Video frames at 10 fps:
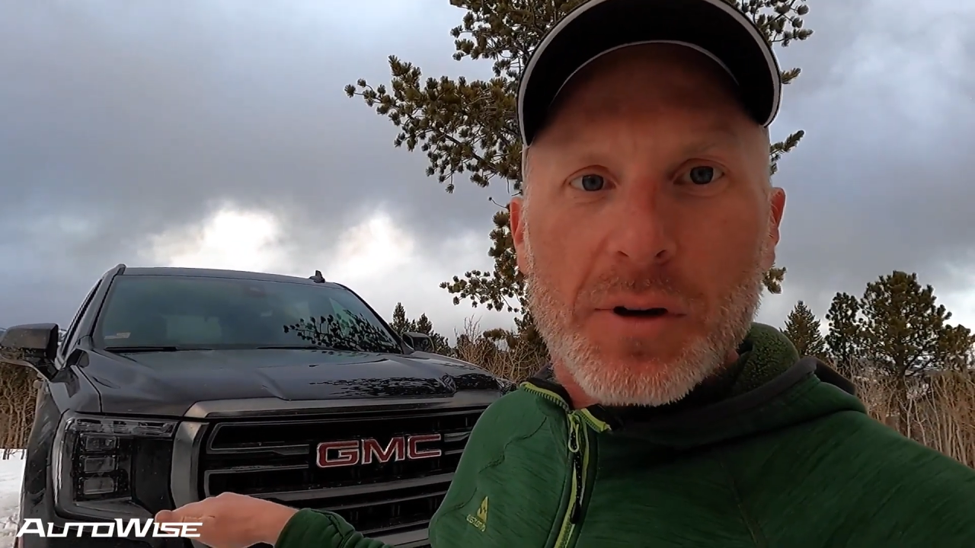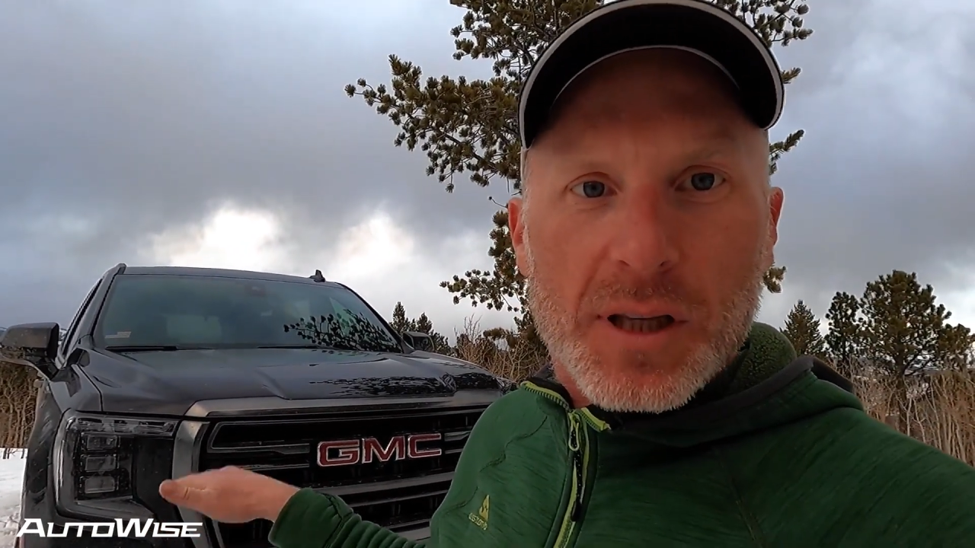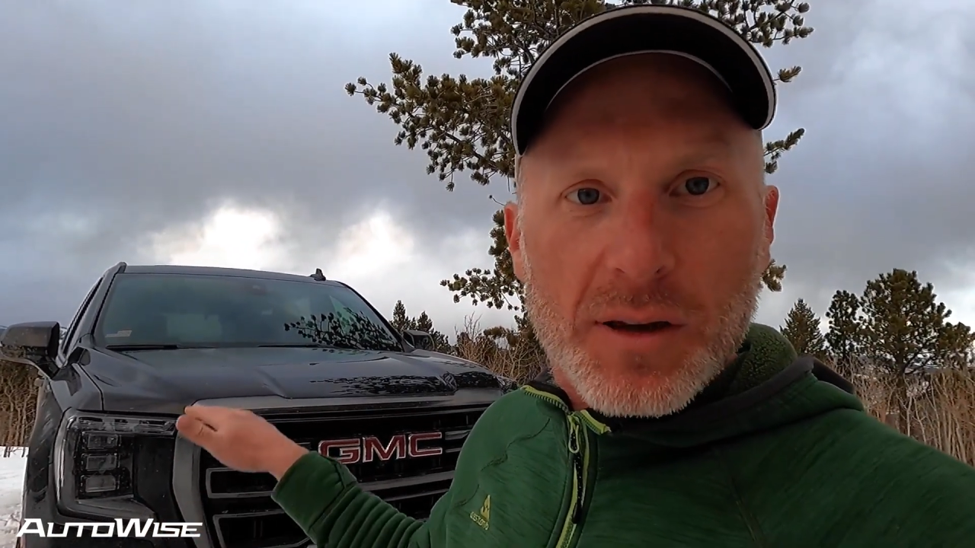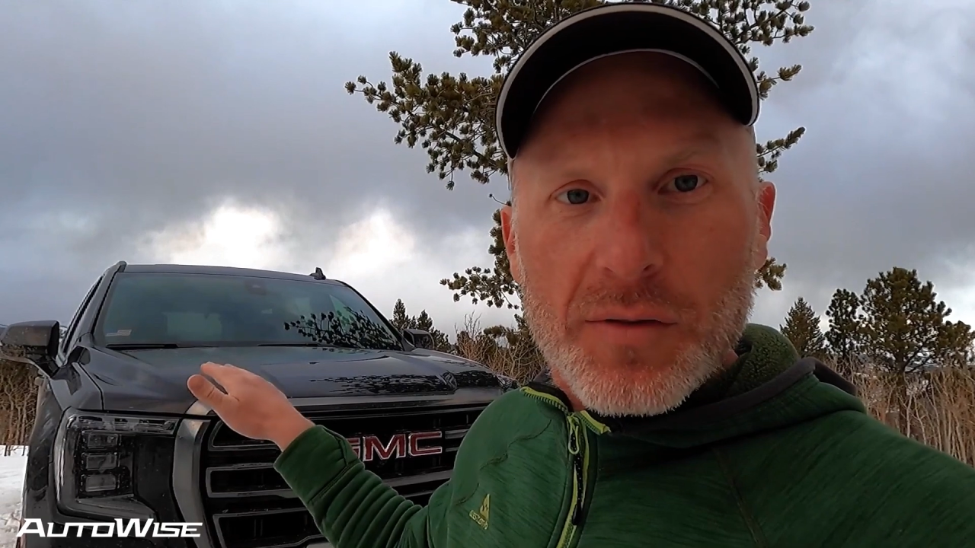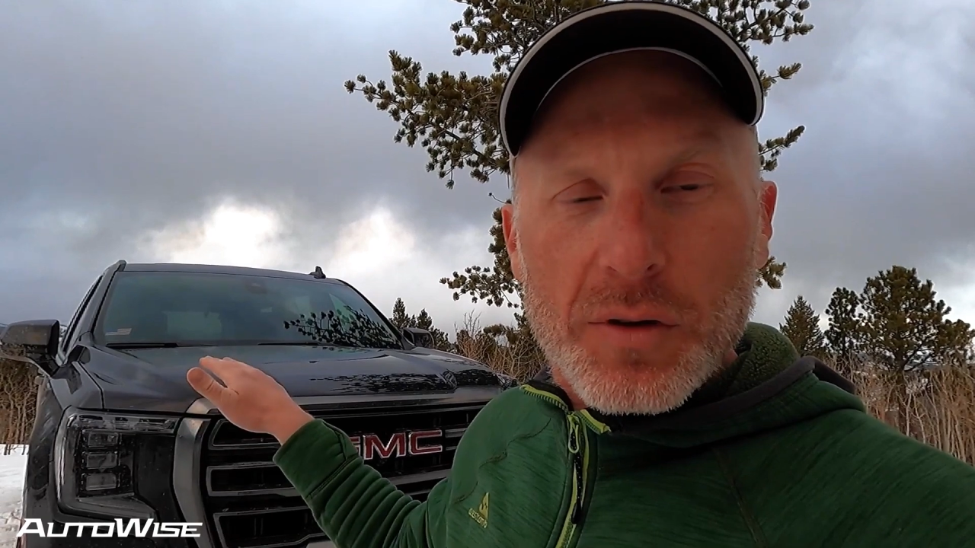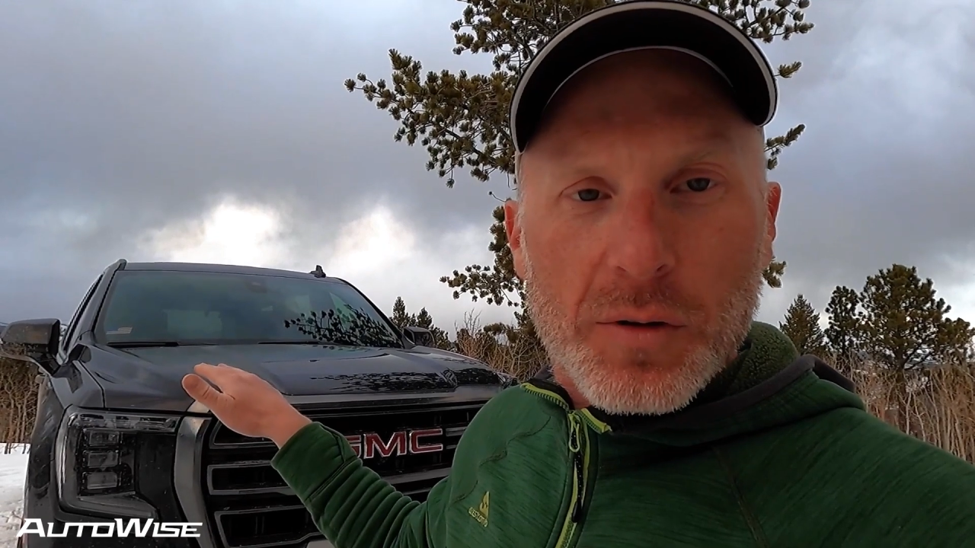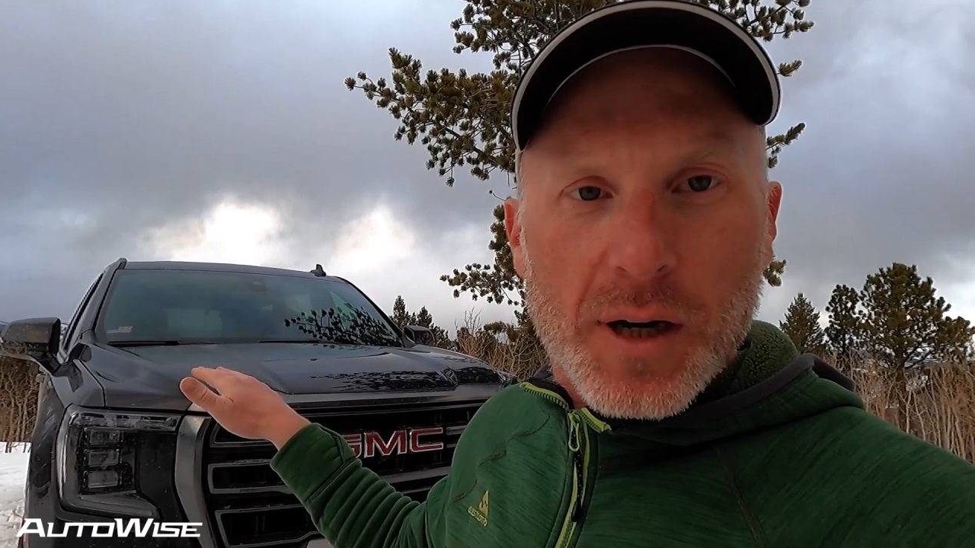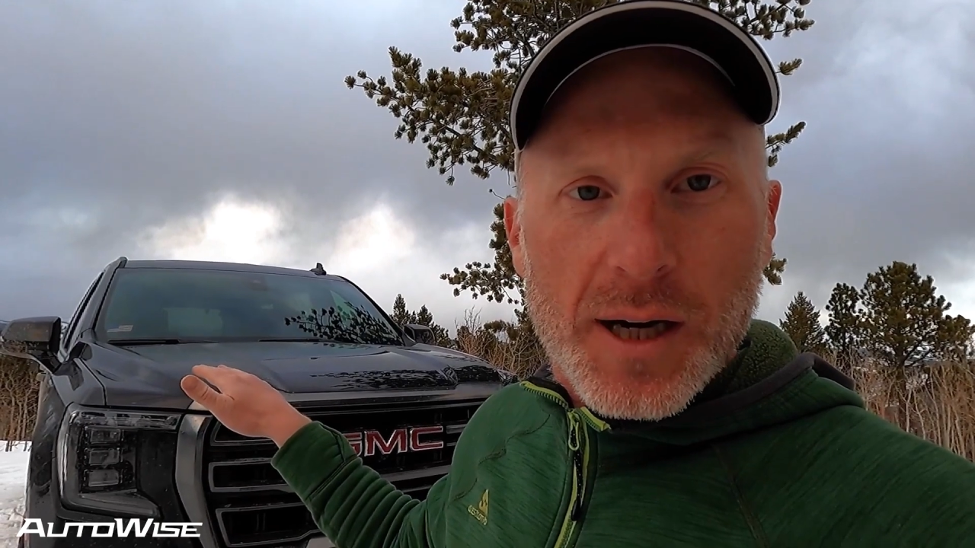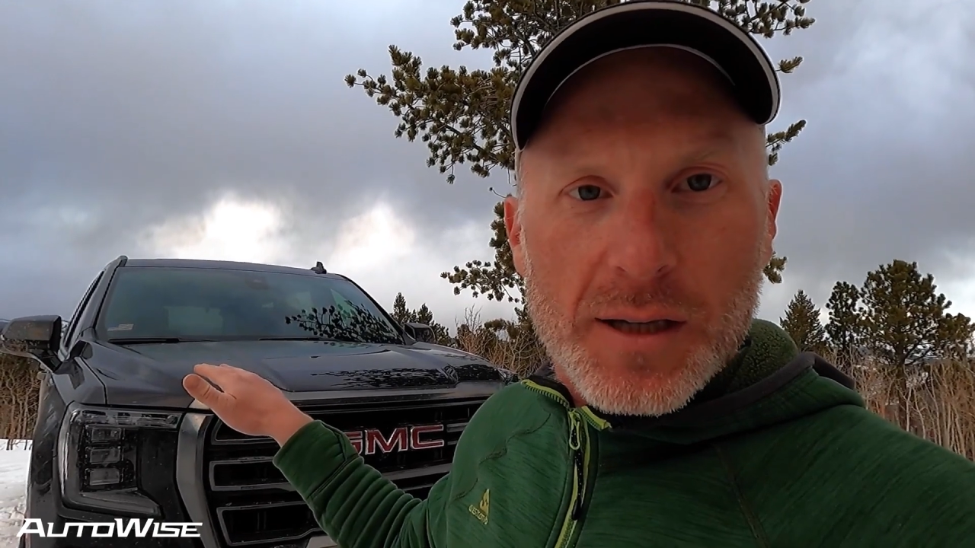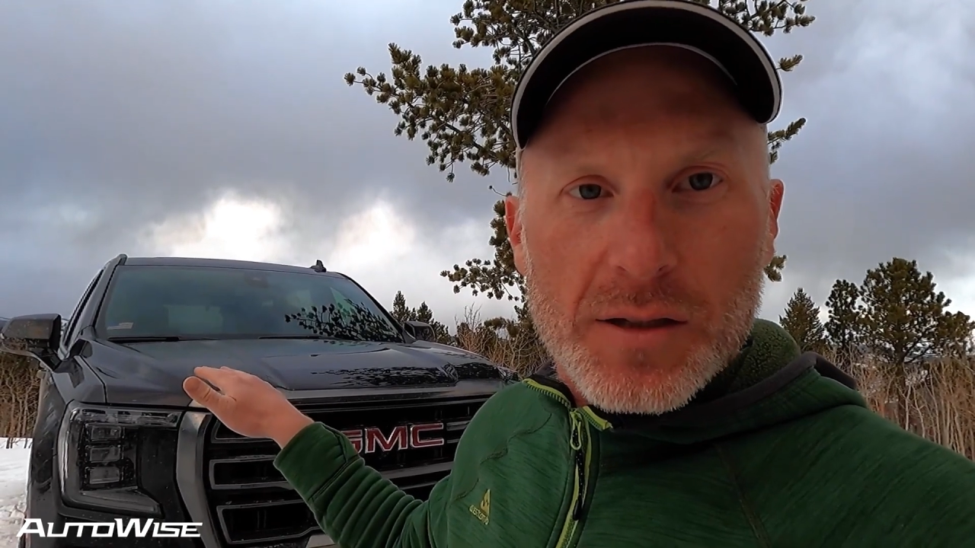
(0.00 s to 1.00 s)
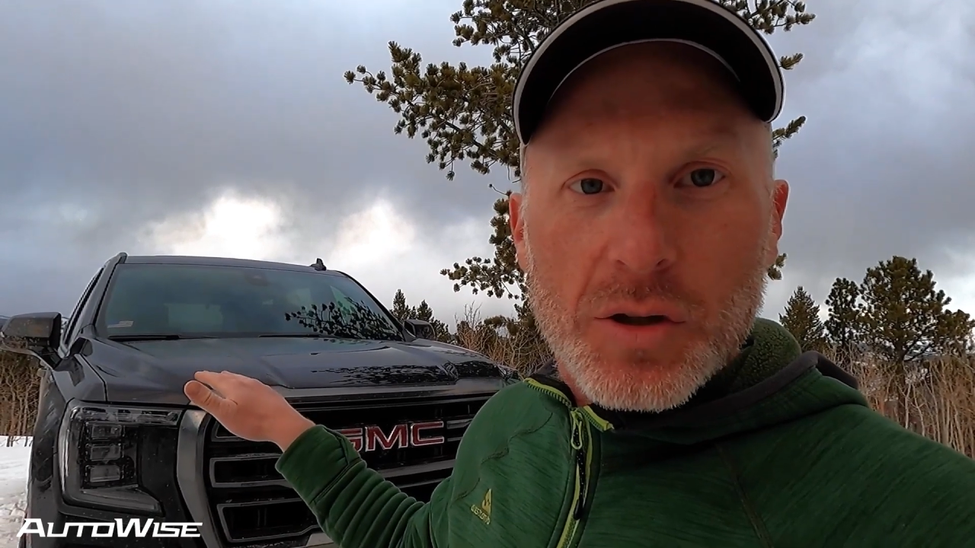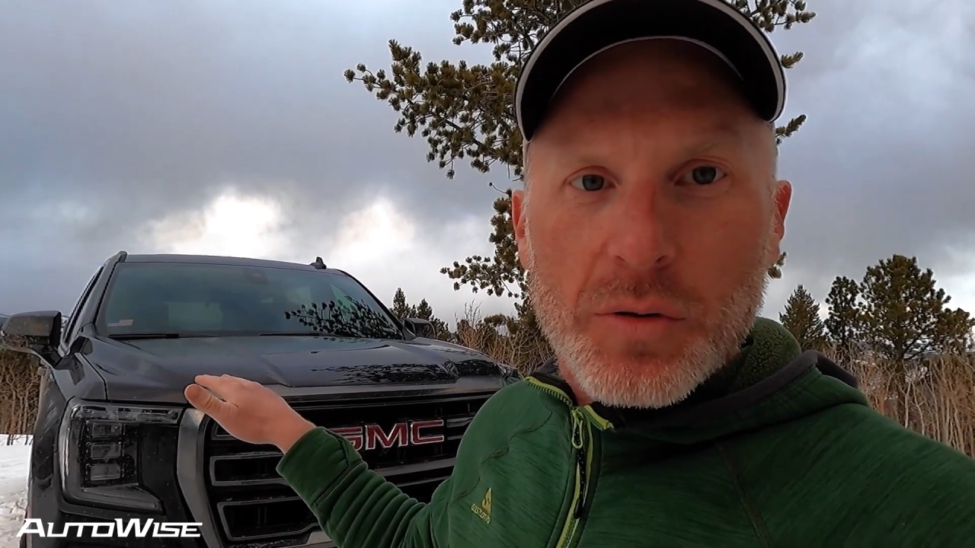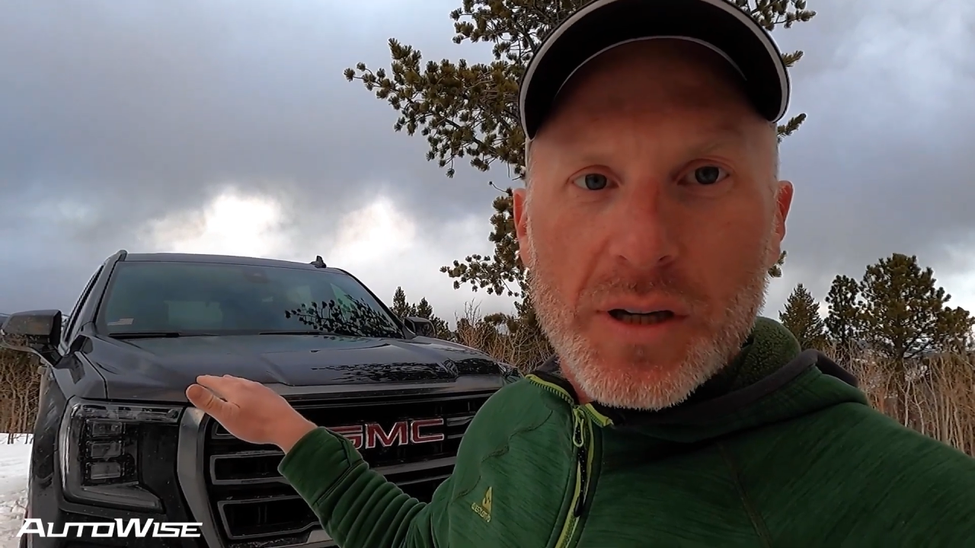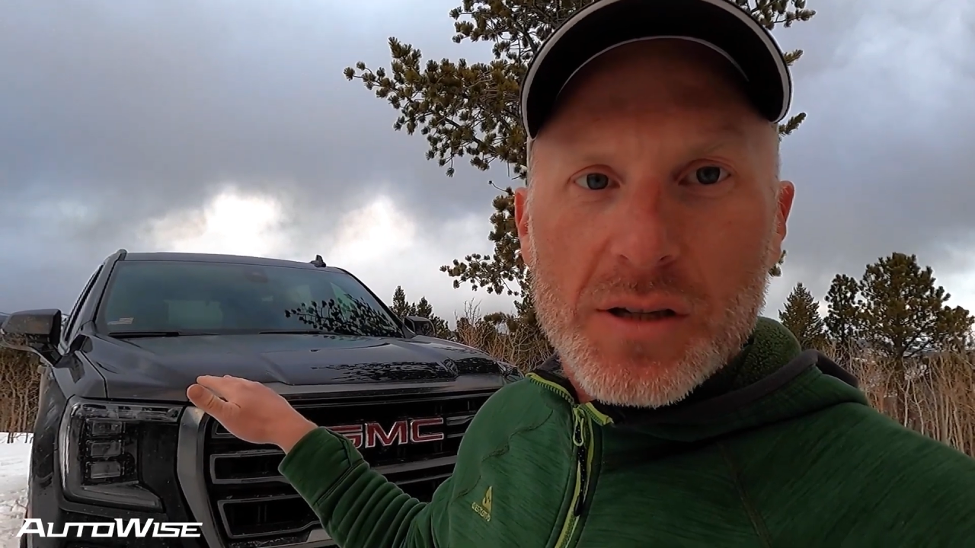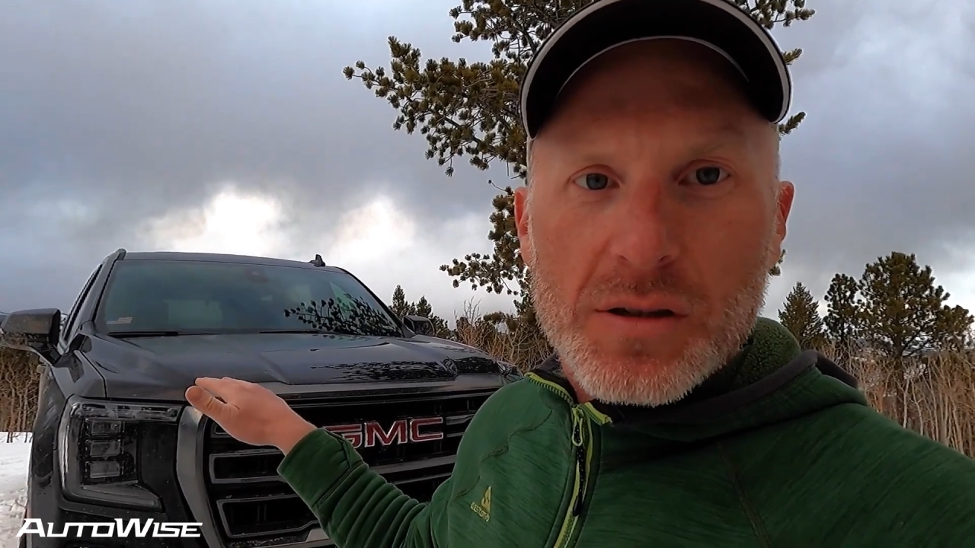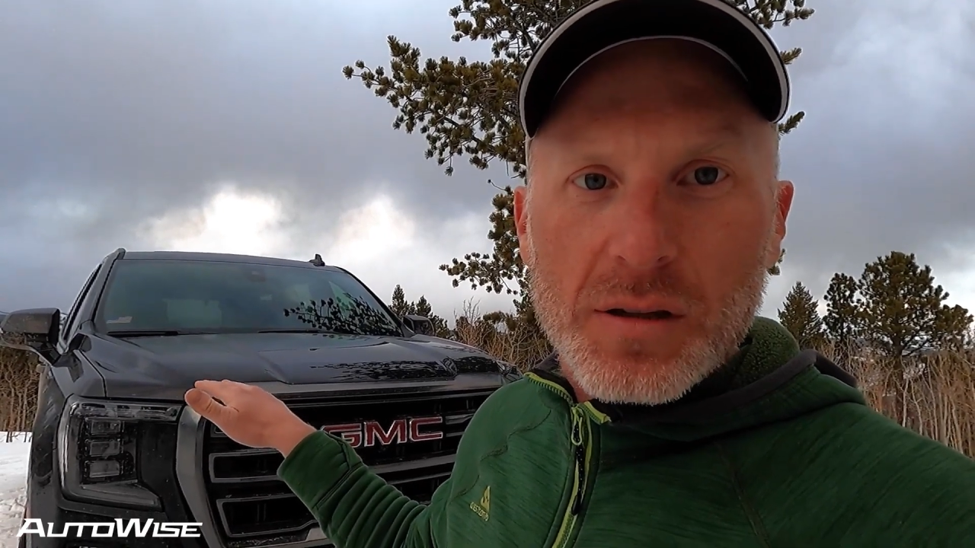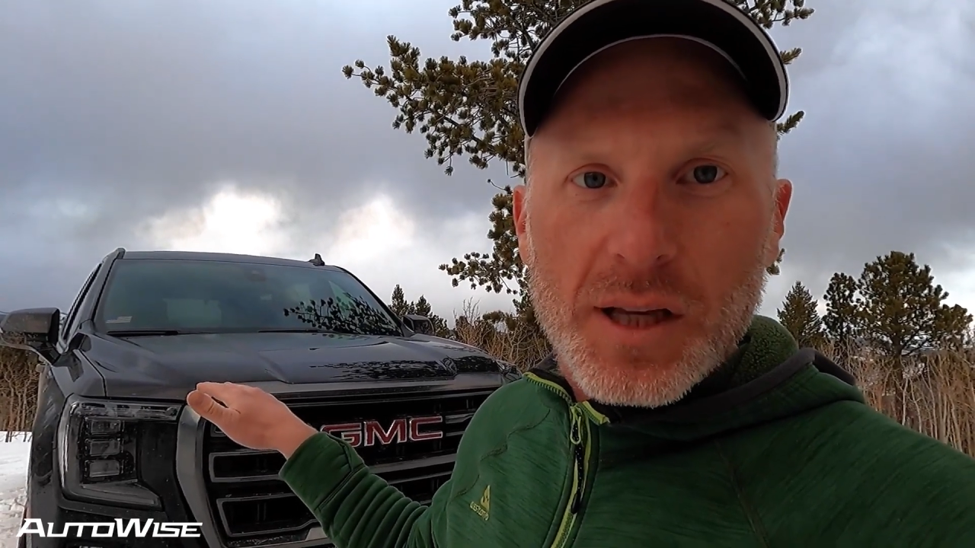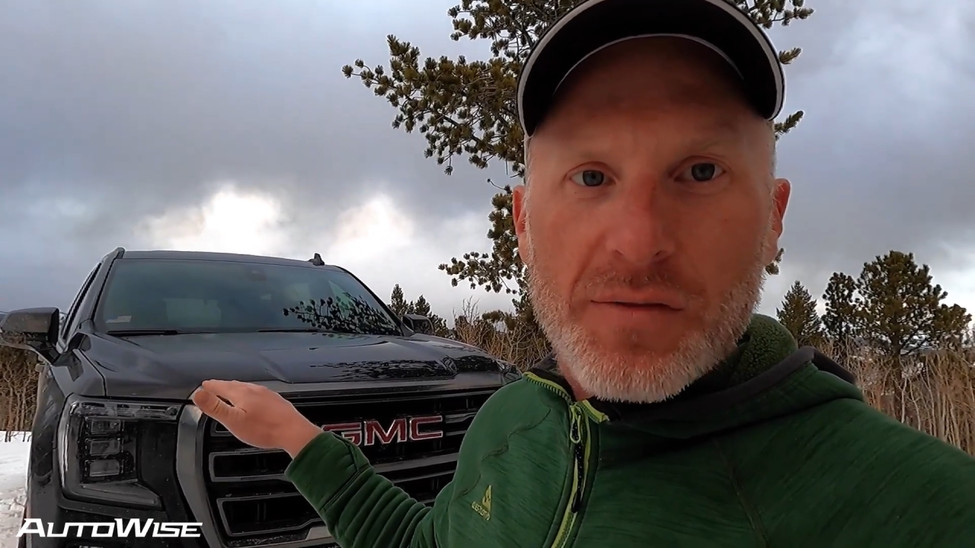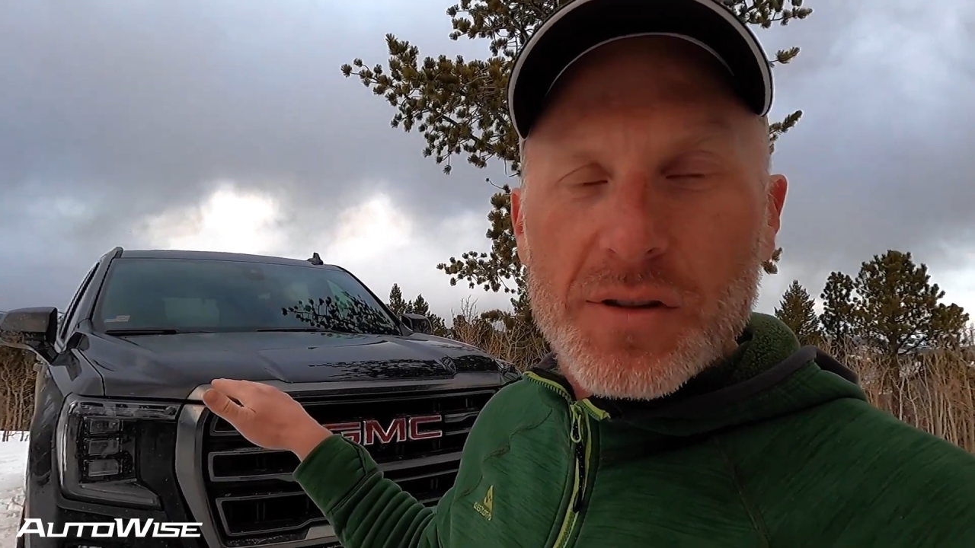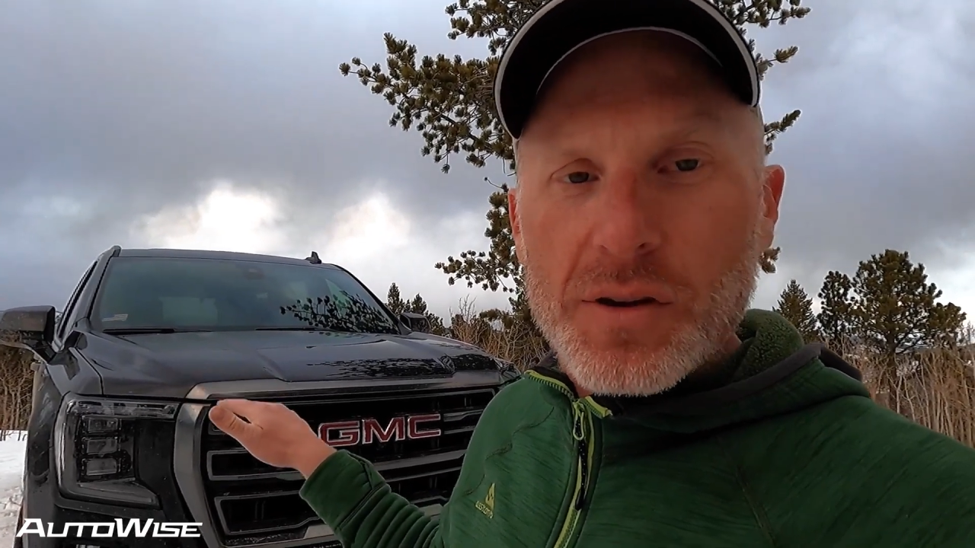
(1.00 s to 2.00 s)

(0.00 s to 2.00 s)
will give you a 2-inch lift,